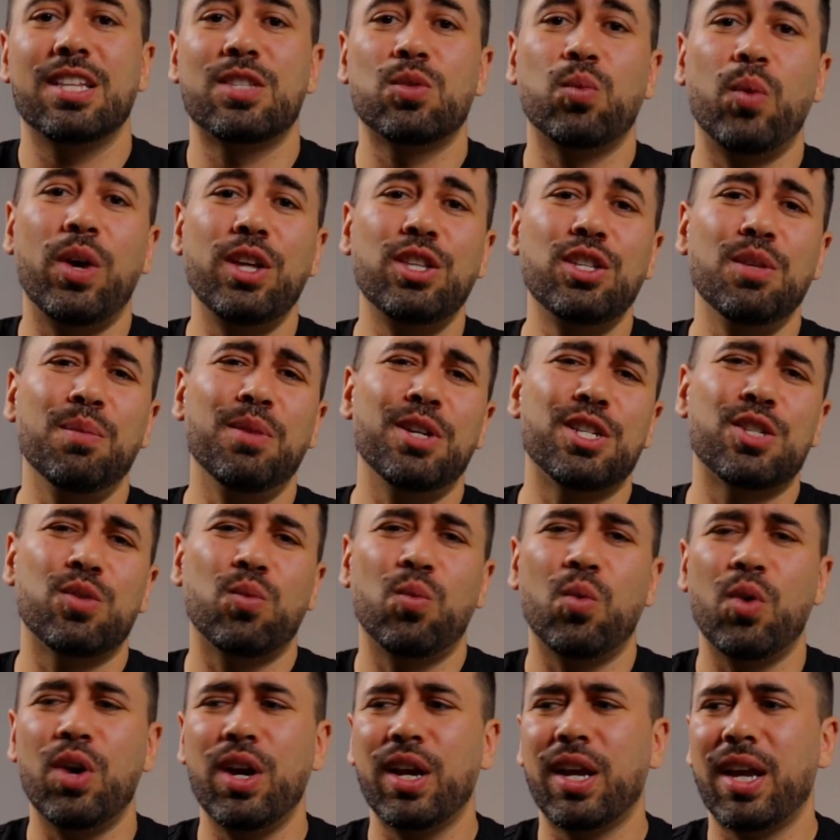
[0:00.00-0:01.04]
That's way too
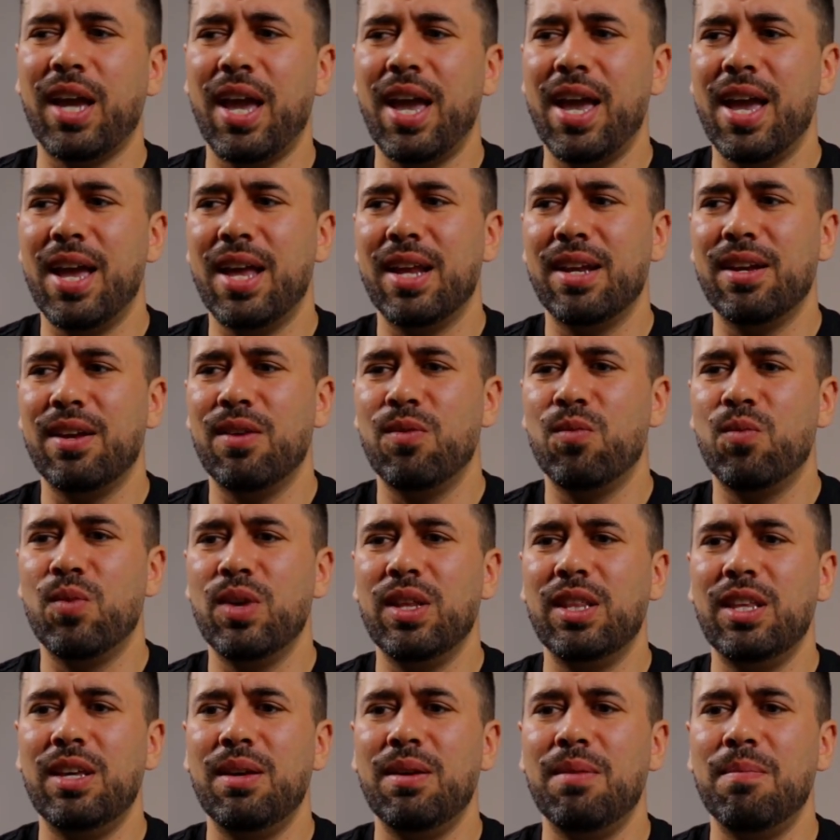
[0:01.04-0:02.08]
much work, and it
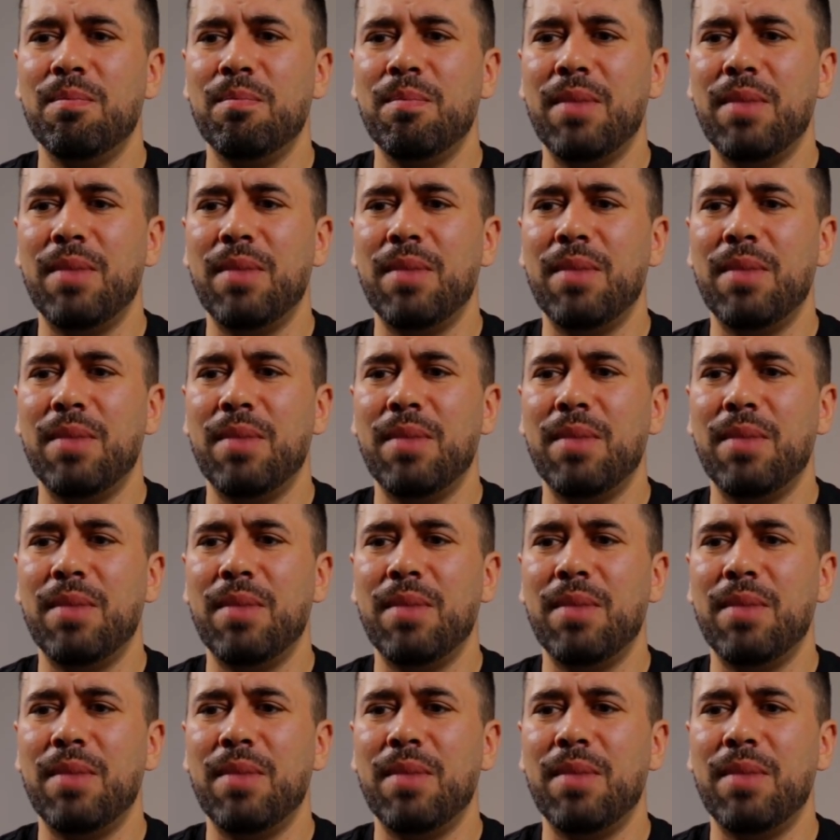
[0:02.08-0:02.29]
really